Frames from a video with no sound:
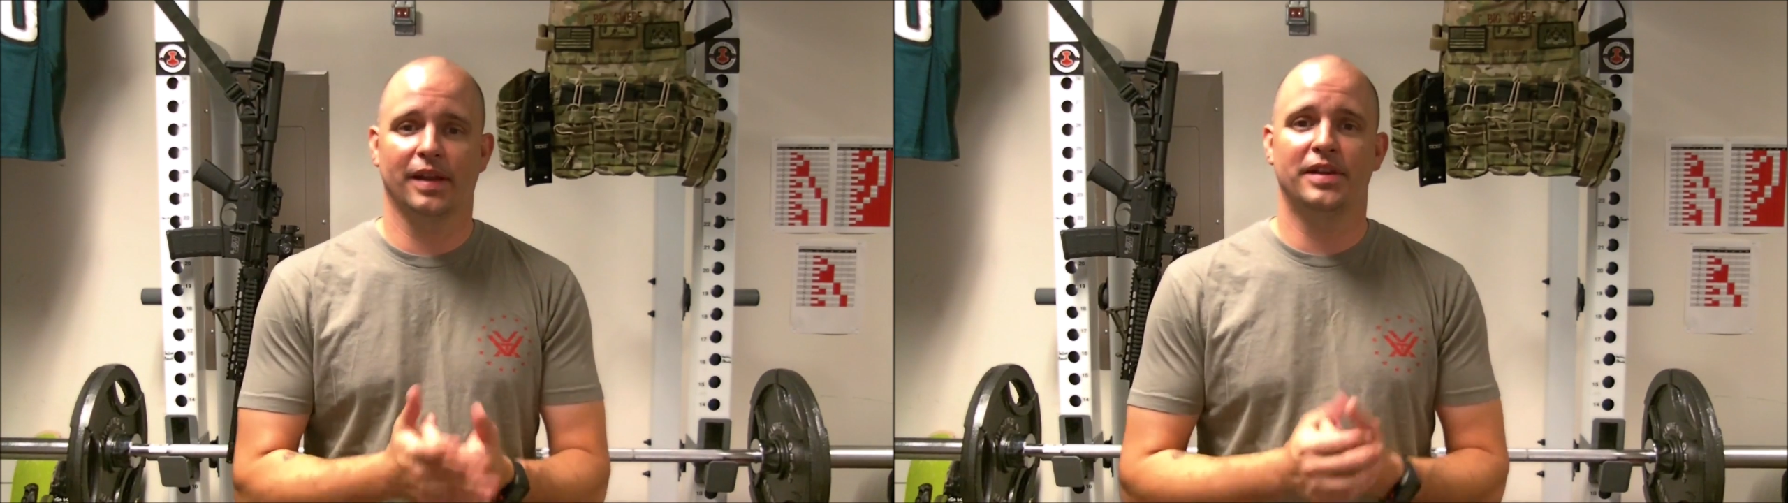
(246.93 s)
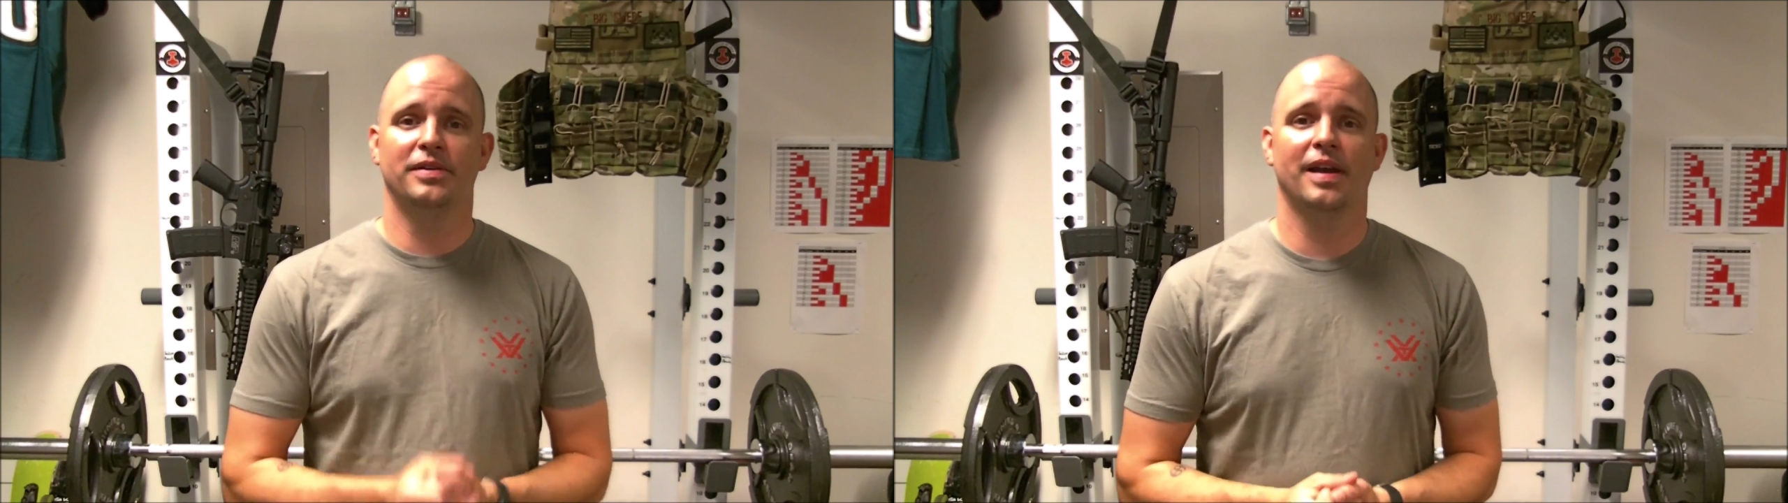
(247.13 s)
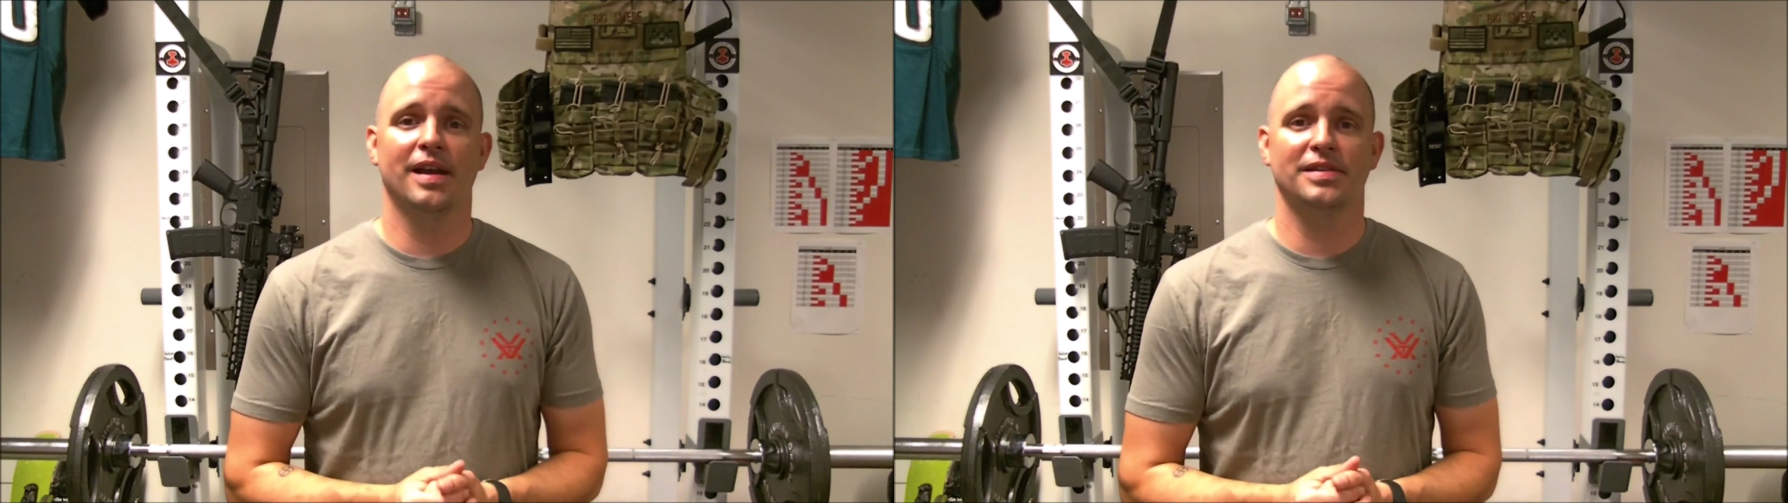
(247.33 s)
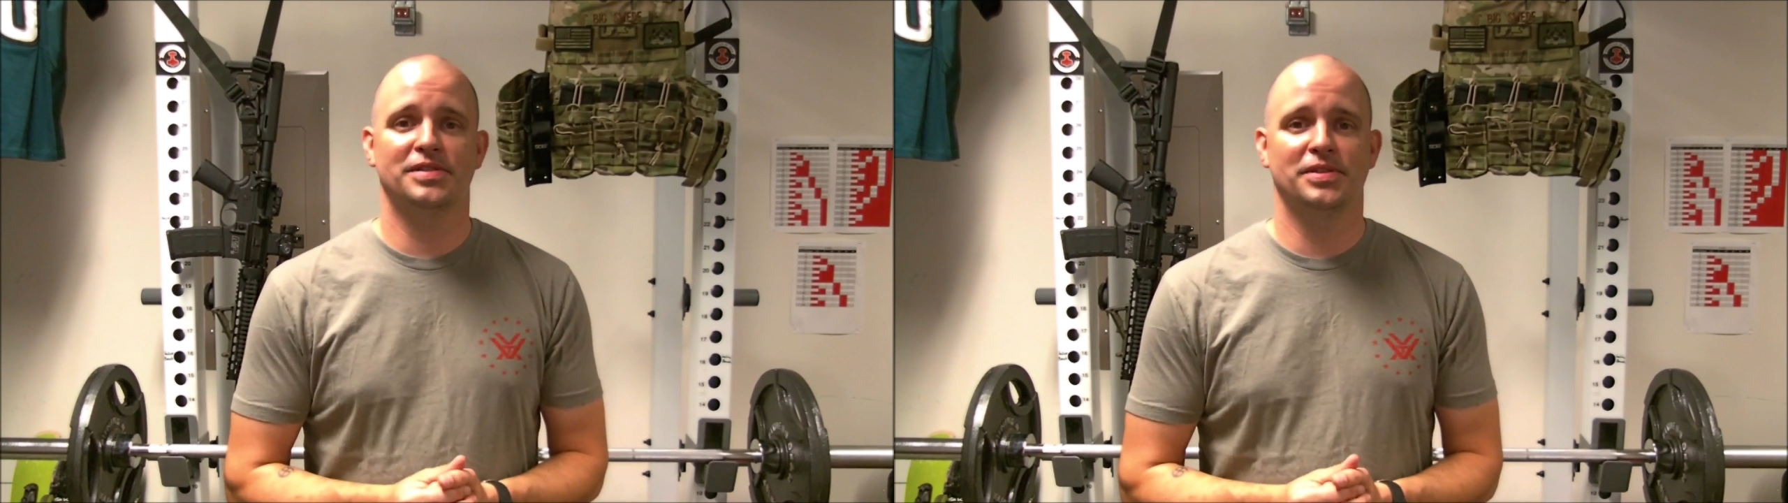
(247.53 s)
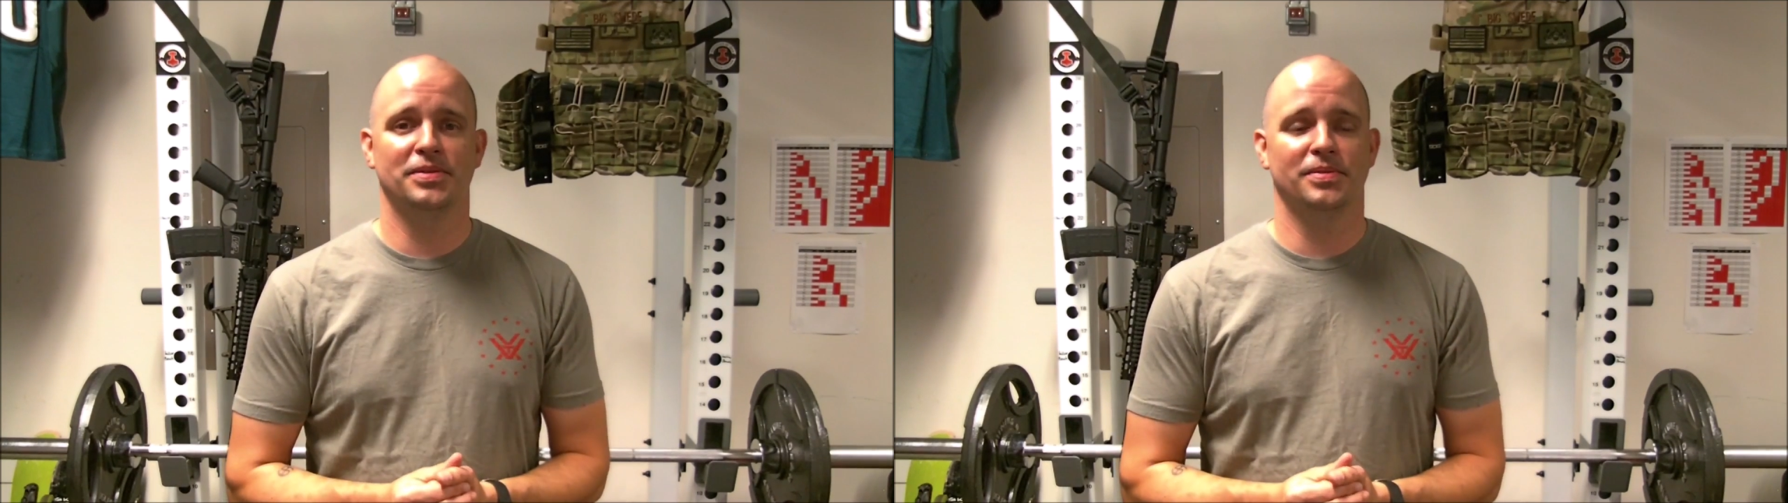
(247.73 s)
like you
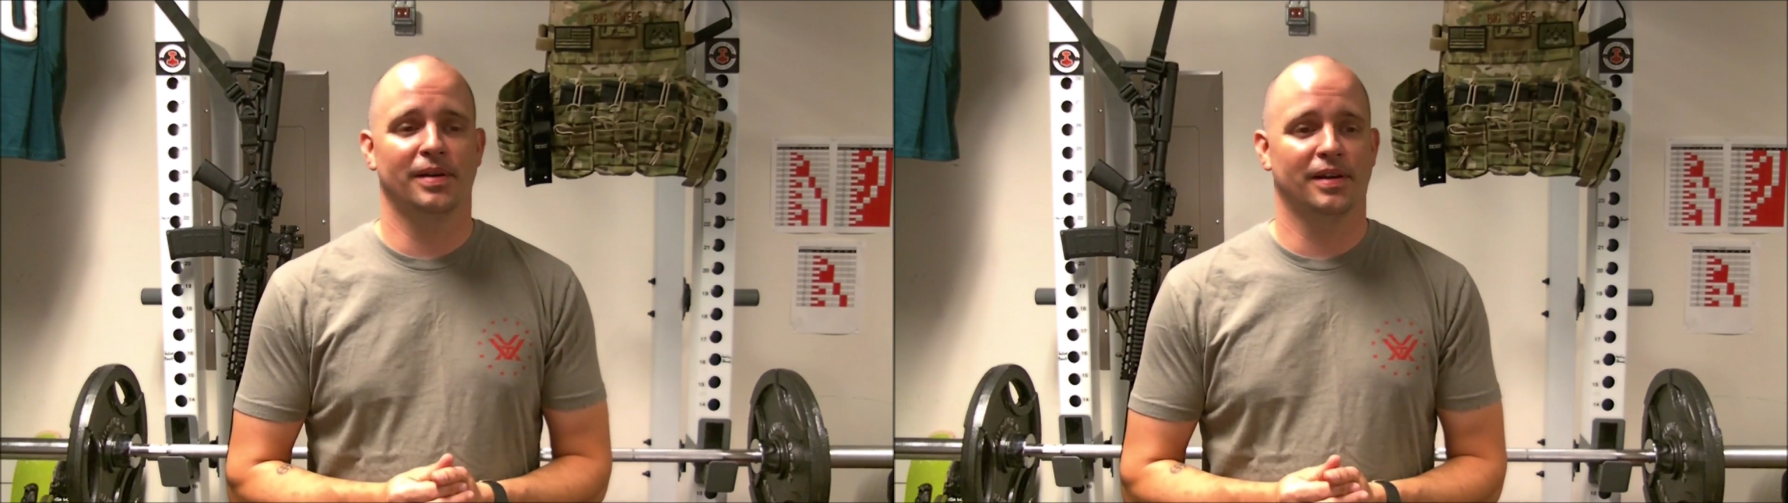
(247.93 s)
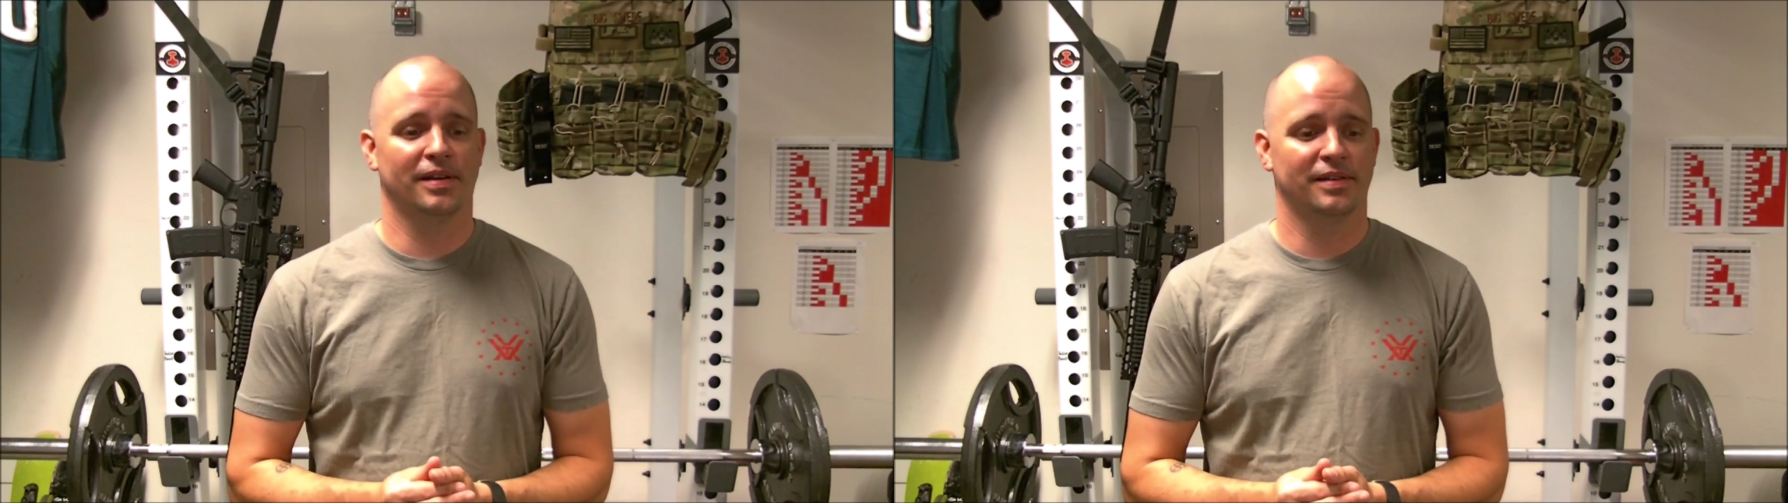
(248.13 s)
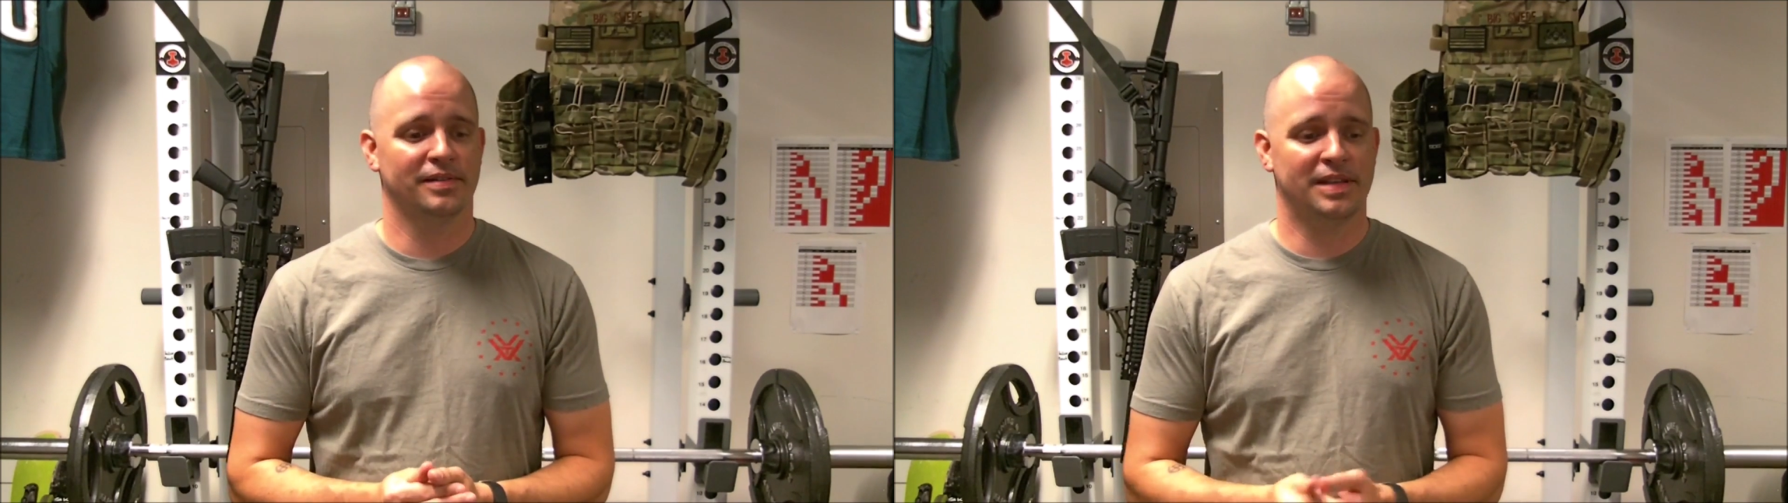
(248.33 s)
guys to